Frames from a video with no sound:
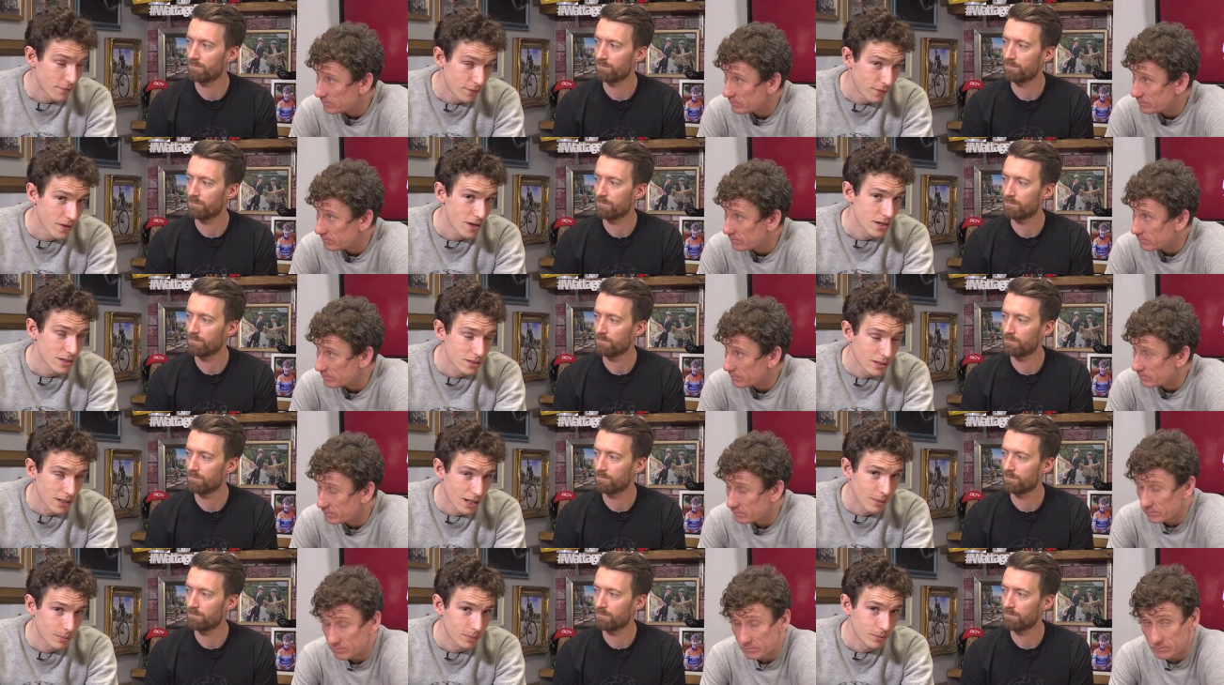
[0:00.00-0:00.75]
Speaker 1: First
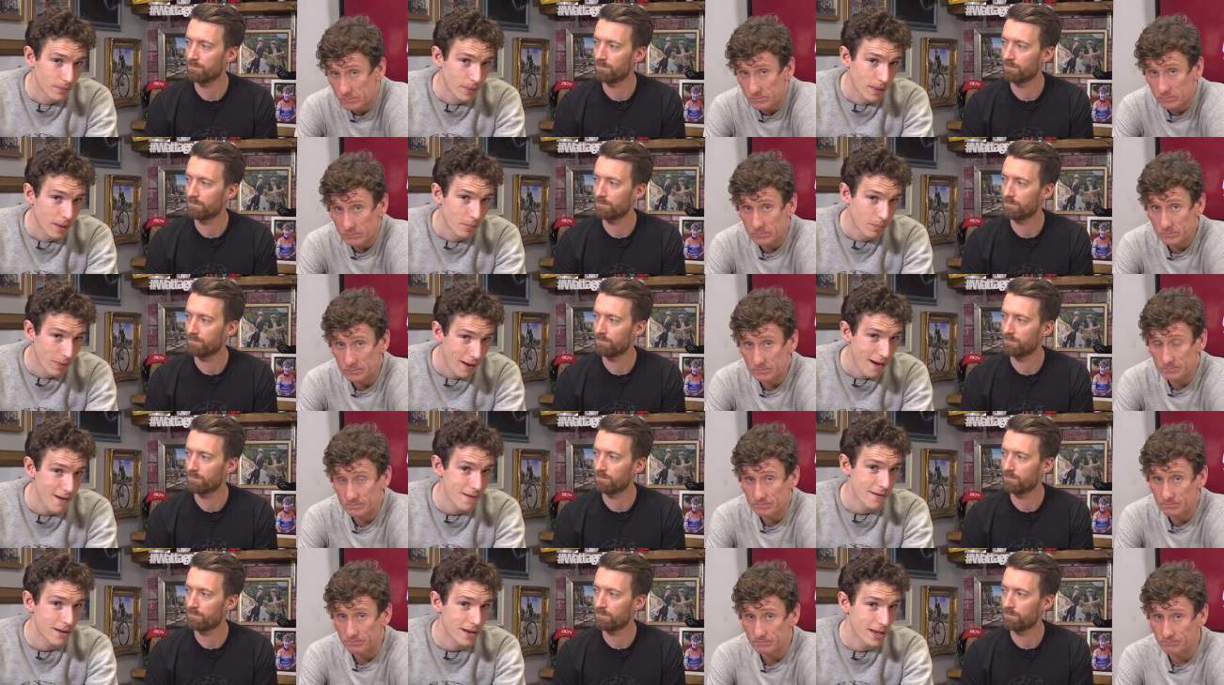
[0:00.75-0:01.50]
up,
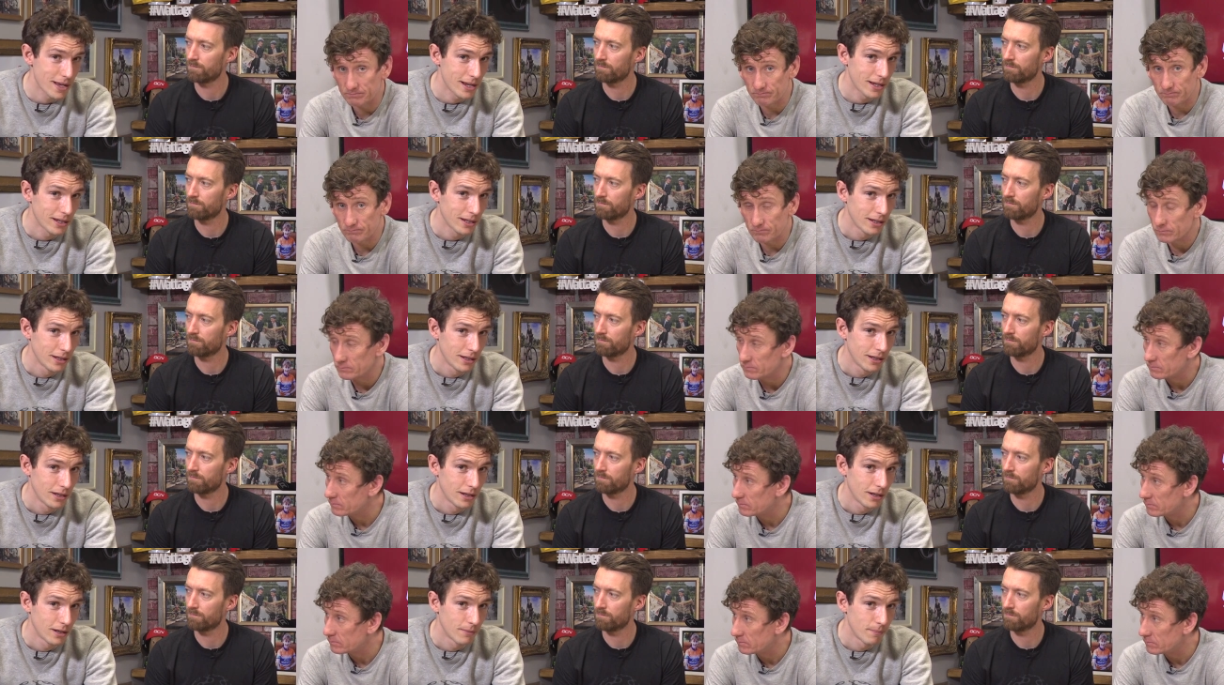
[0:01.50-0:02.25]
apparently,
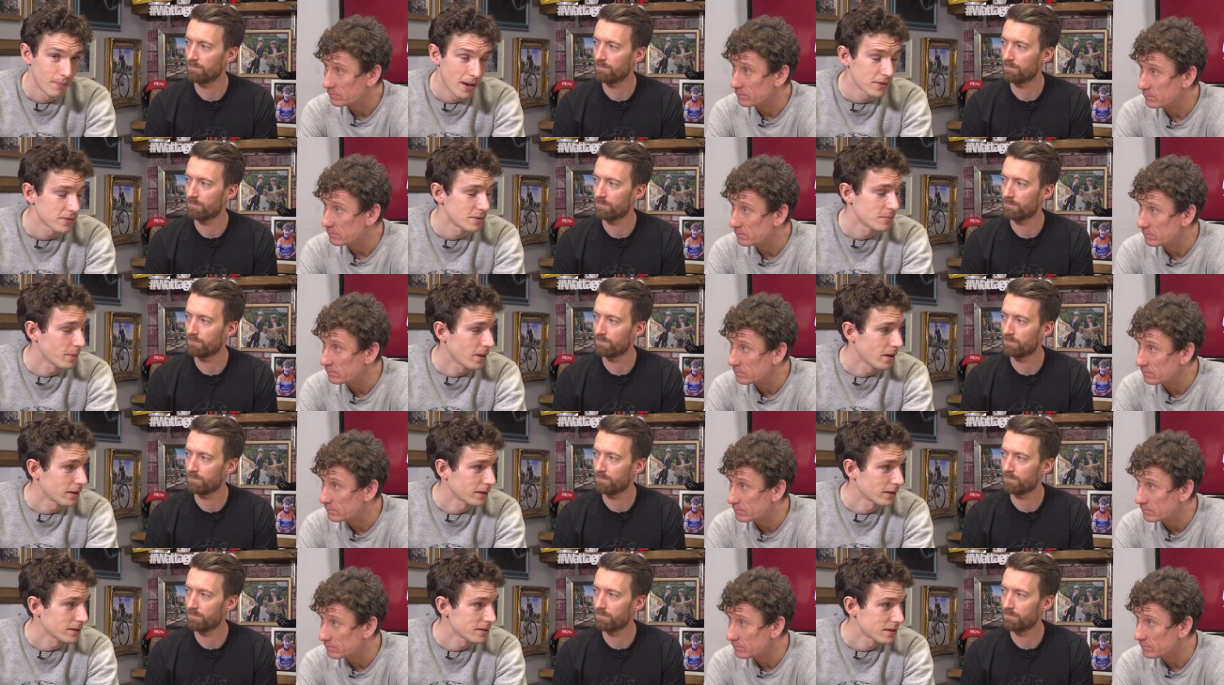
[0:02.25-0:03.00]
mountain
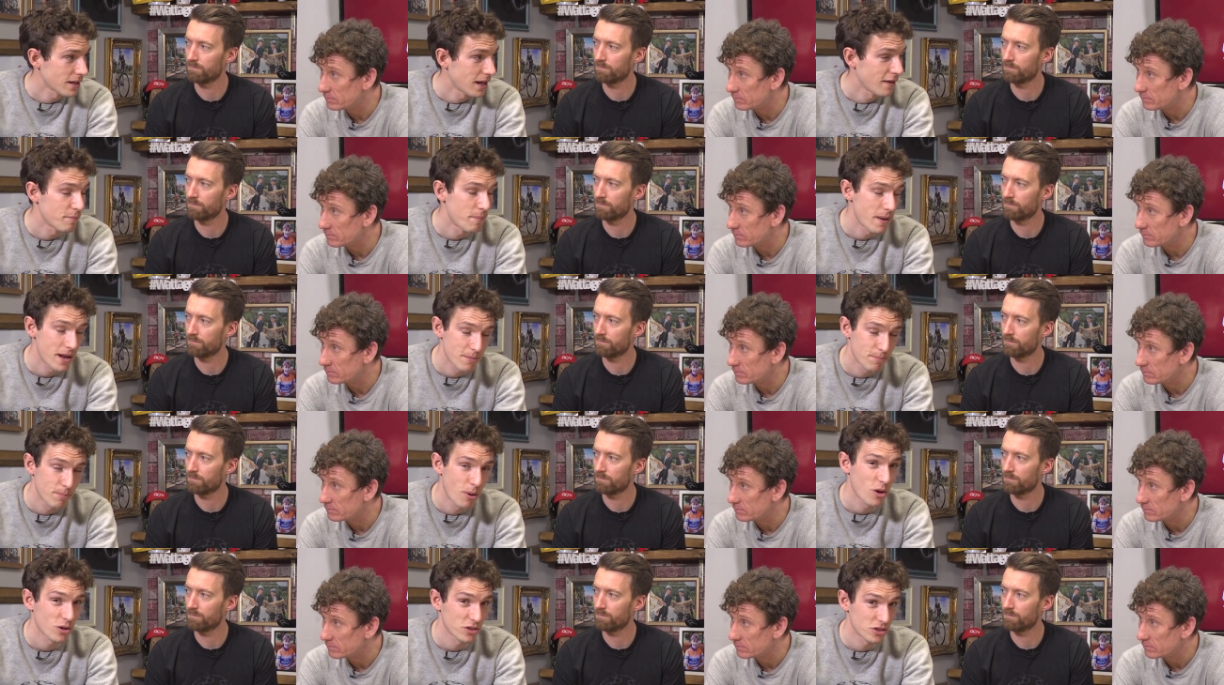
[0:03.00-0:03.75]
bikers have better
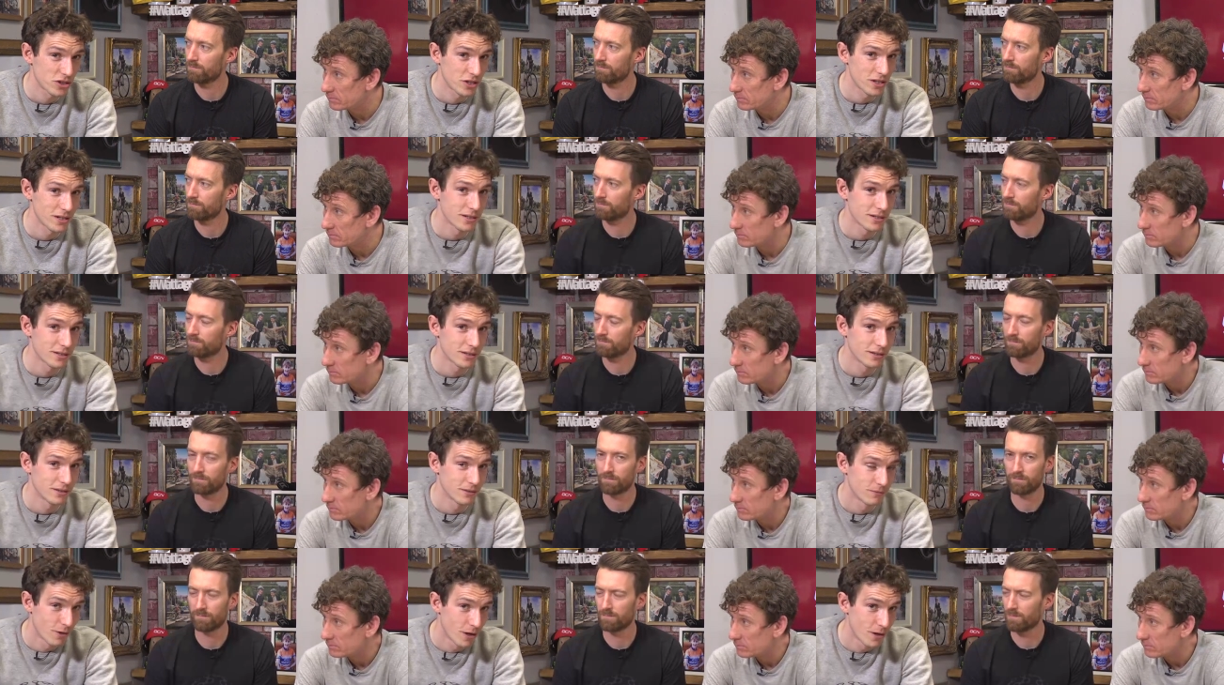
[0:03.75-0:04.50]
postures
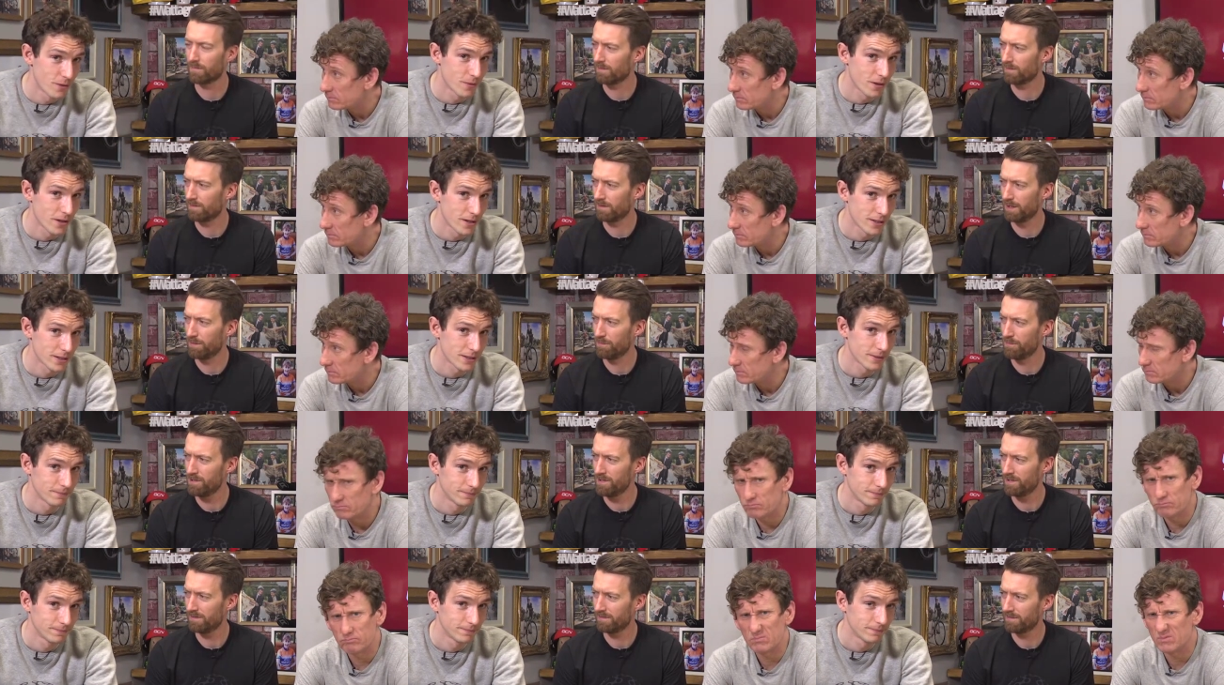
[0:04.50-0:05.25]
than road riders.
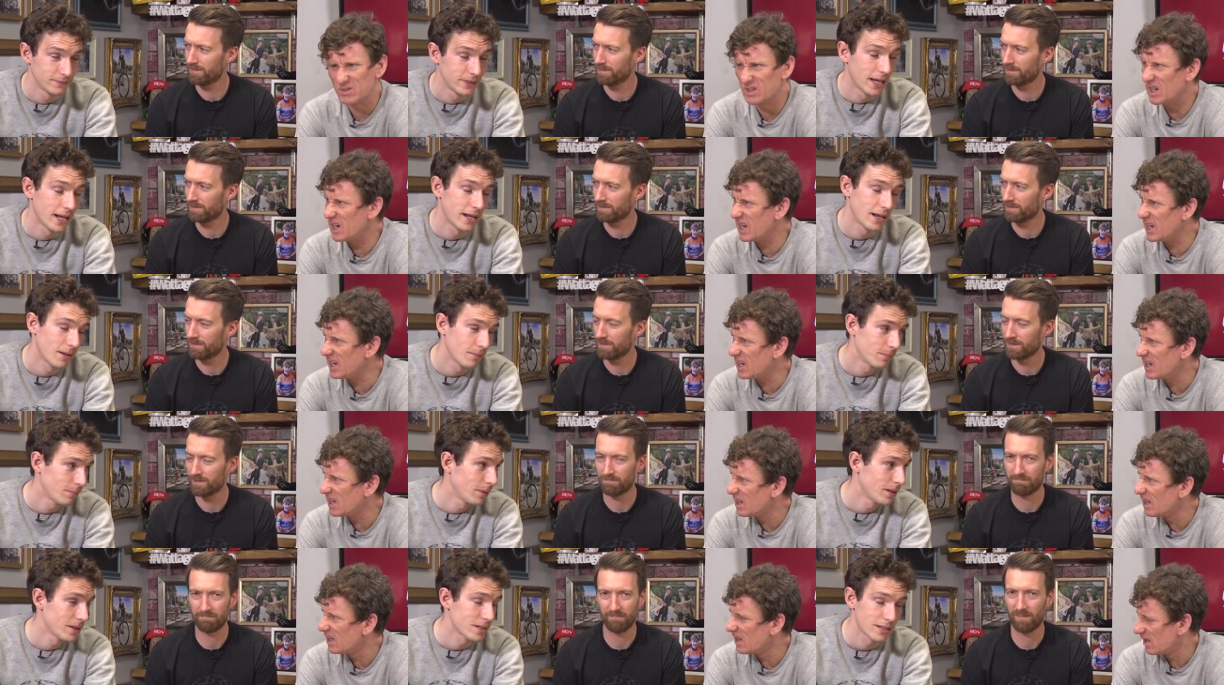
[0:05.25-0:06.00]
What? Yeah, no,
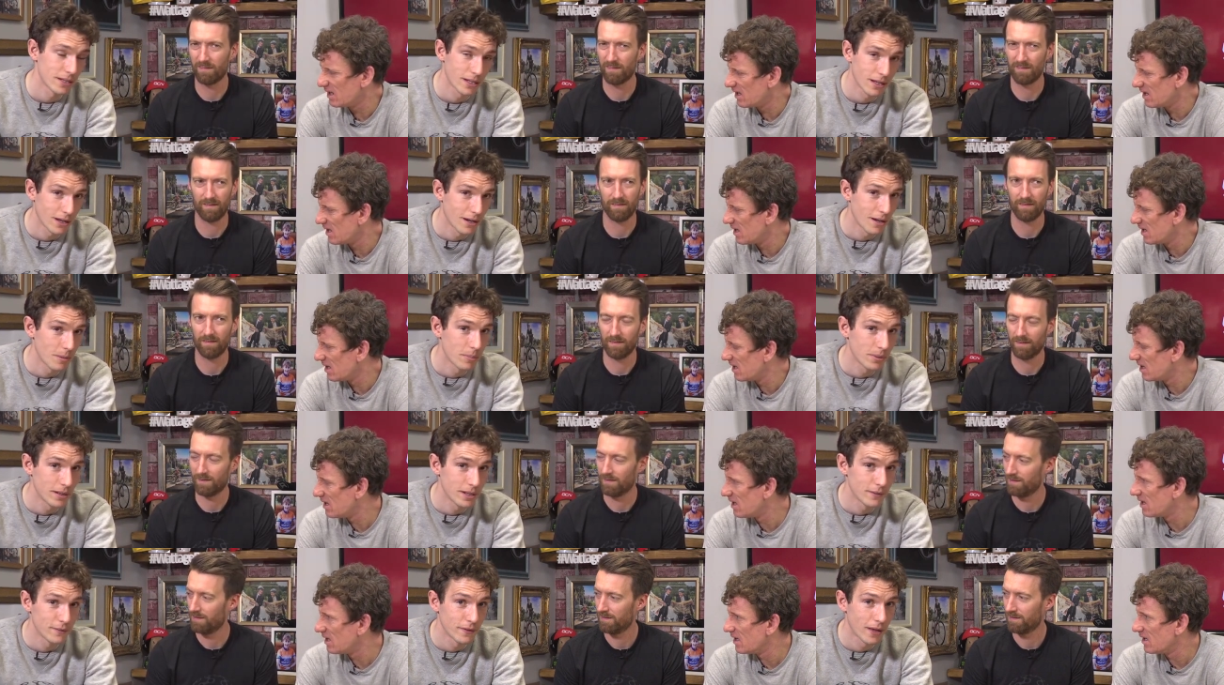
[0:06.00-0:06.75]
personally, I don't
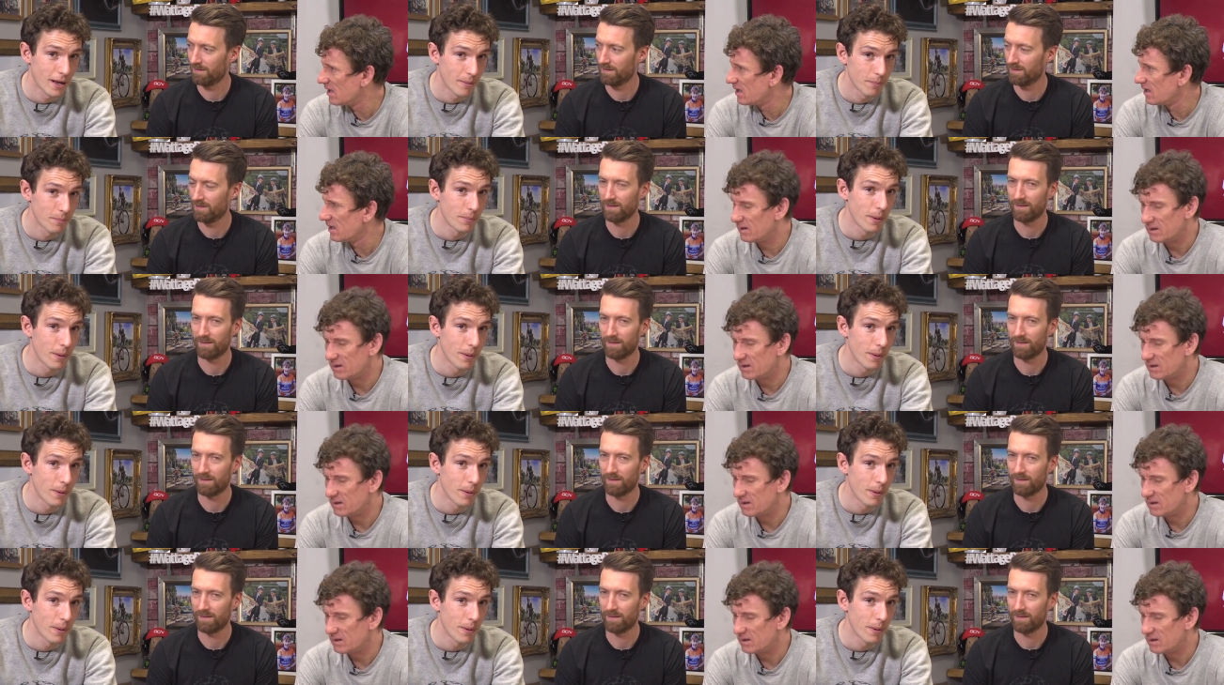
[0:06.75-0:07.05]
believe that.